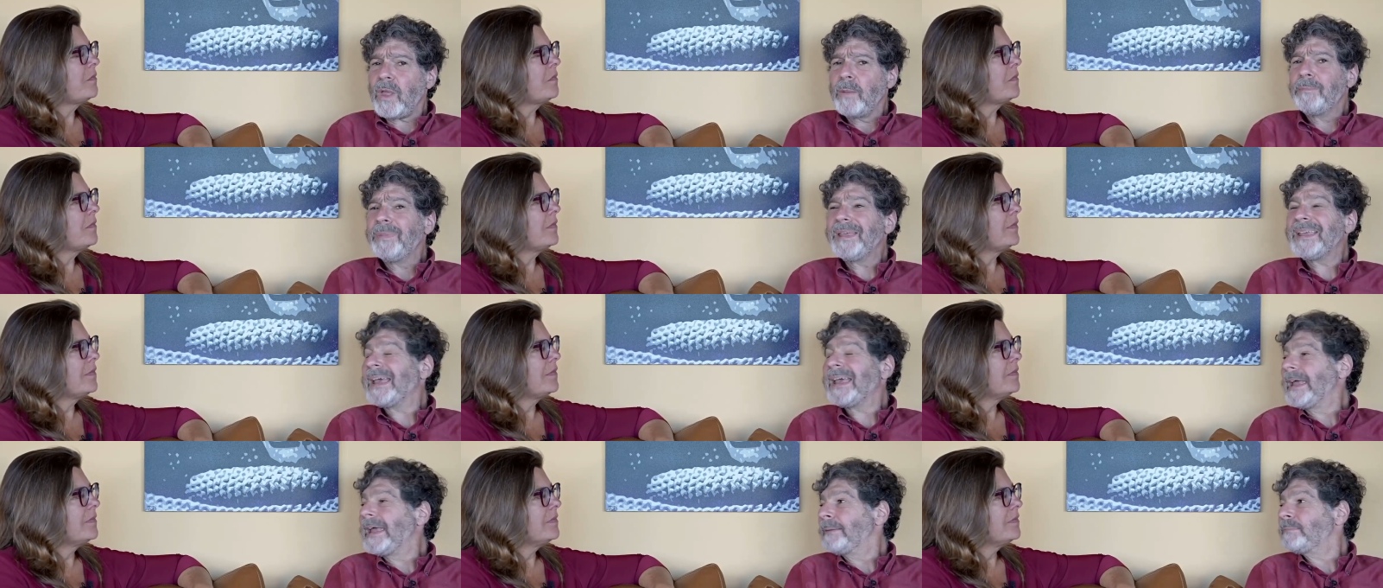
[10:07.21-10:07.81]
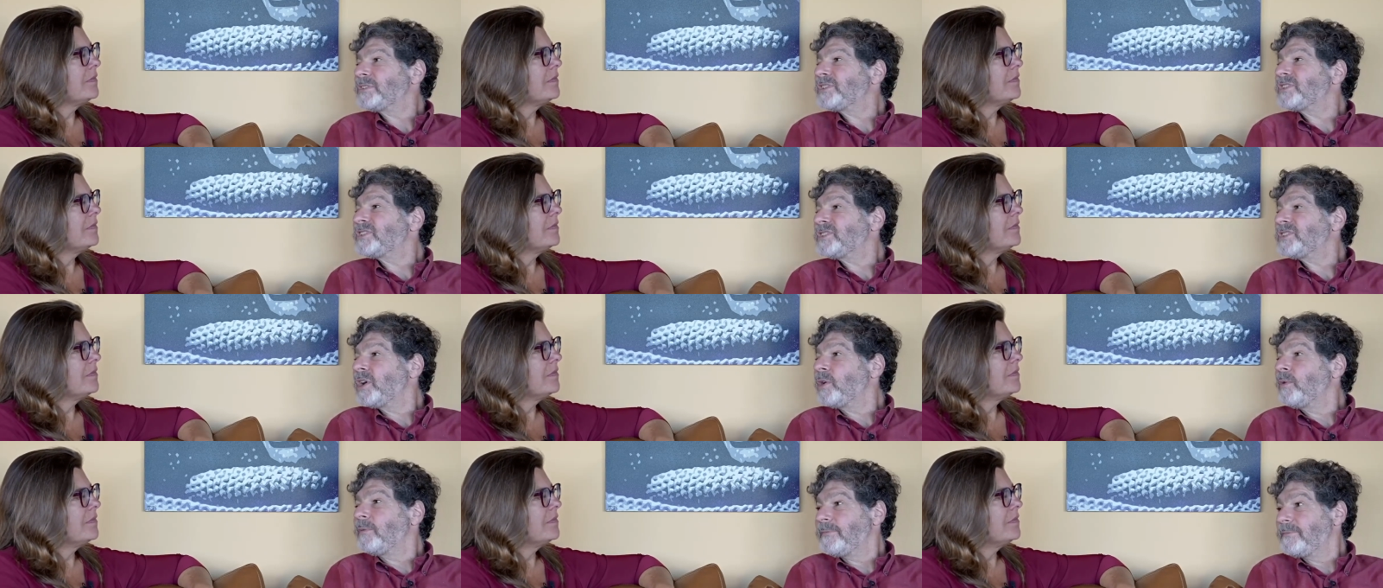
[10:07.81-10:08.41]
Speaker 1: became
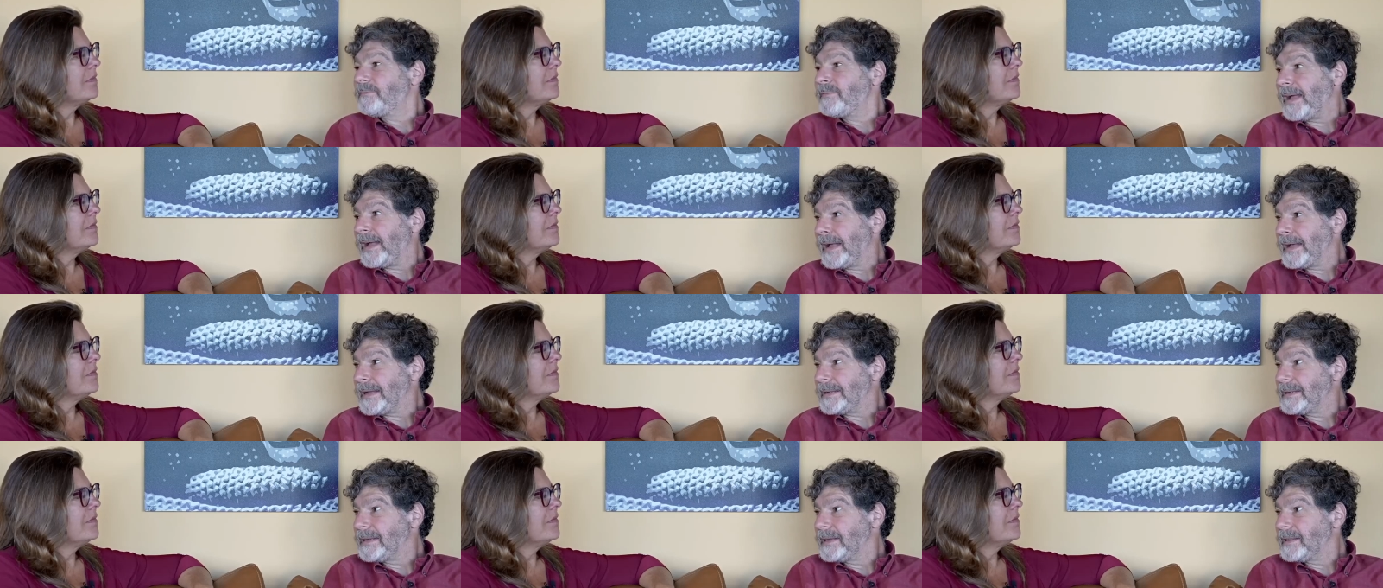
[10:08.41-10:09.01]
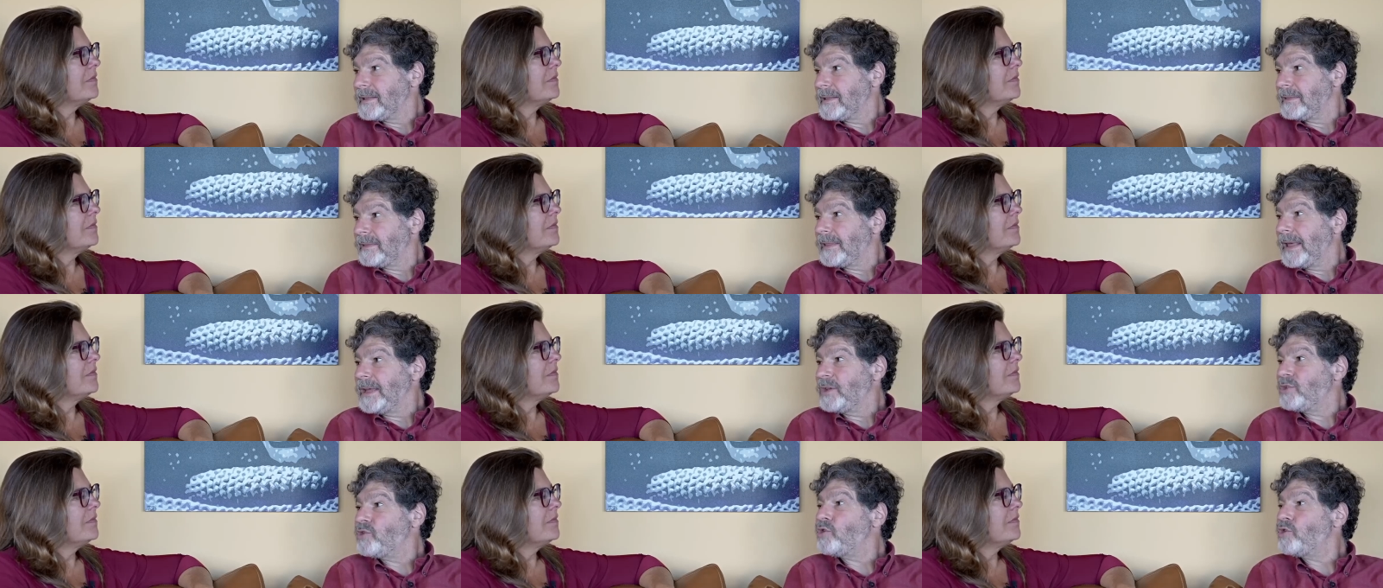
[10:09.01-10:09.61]
so fat that
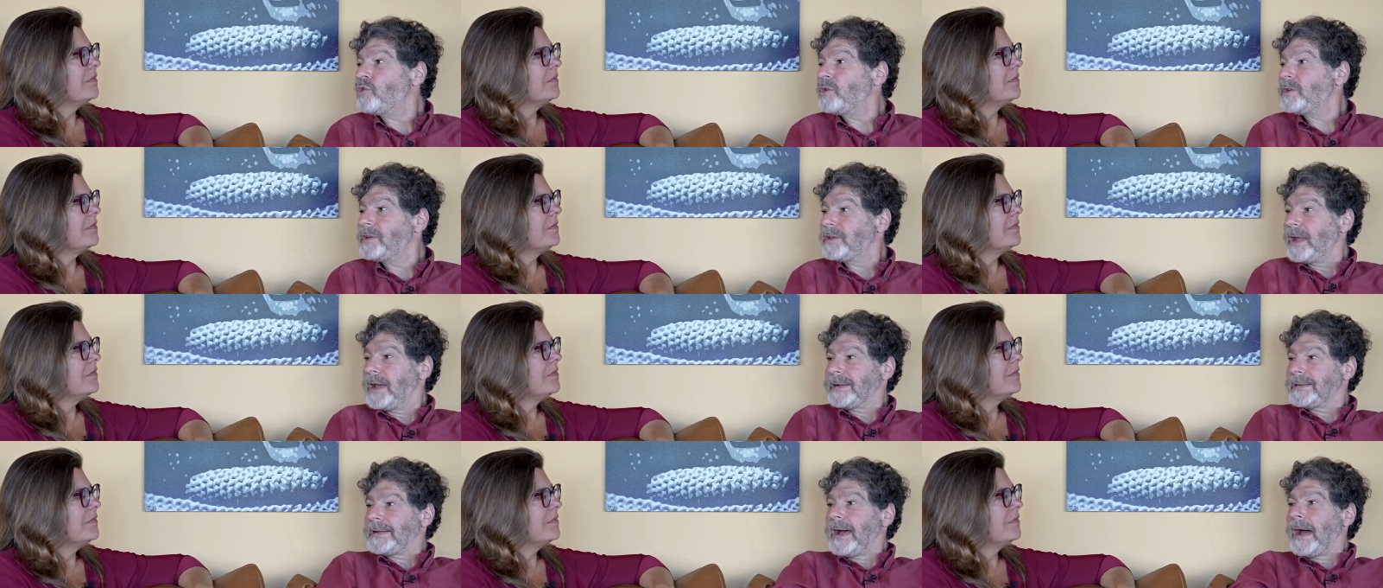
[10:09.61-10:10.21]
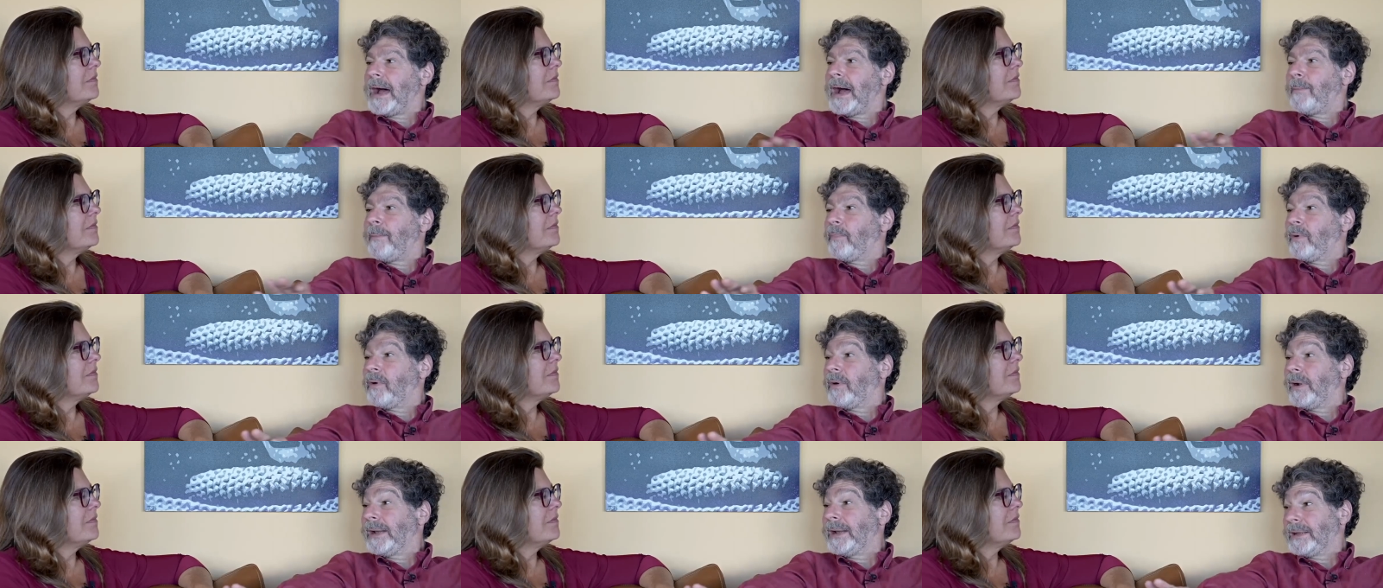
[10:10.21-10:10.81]
they could not
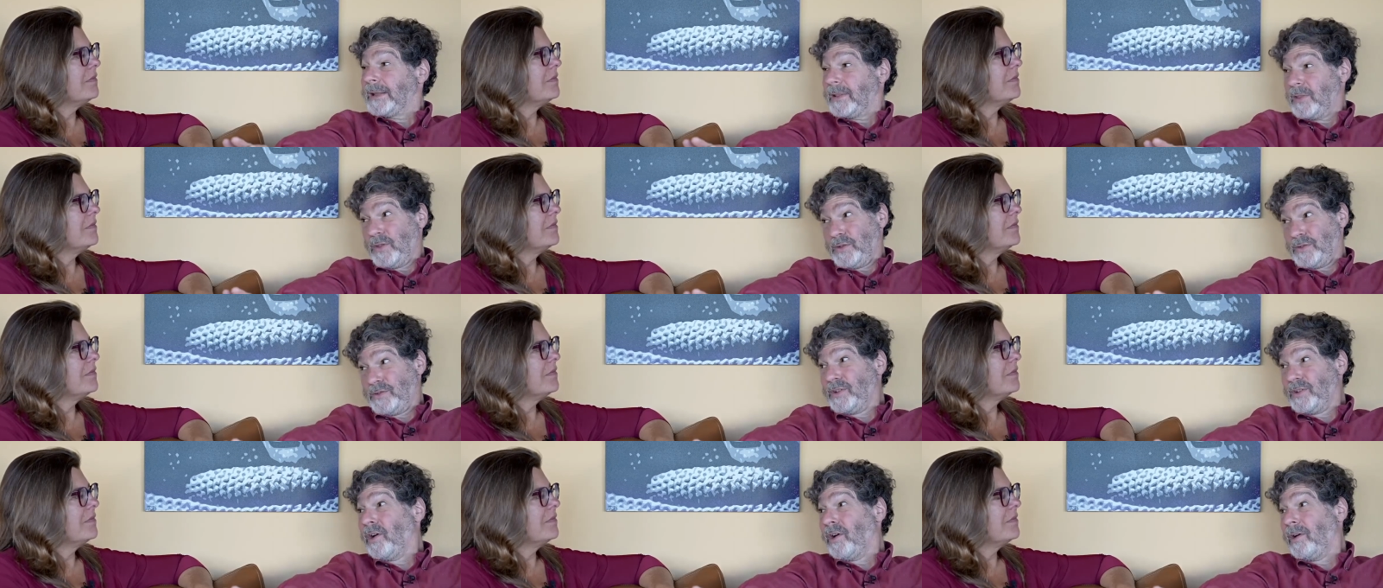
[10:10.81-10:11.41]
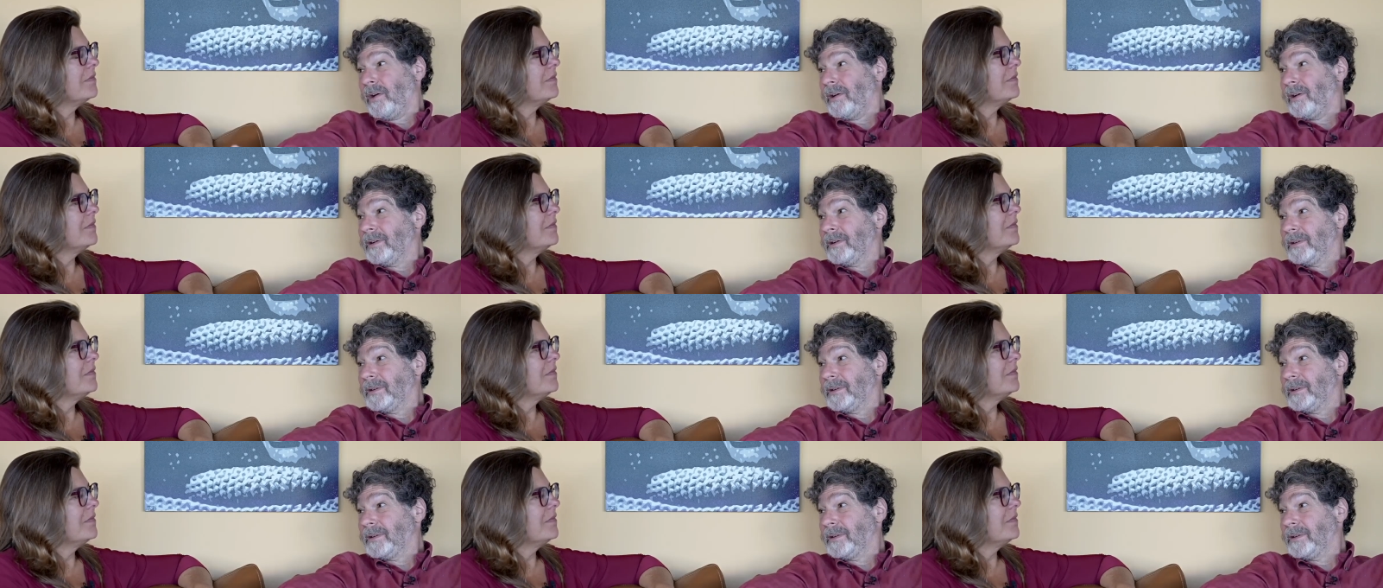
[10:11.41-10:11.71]
operate the saw,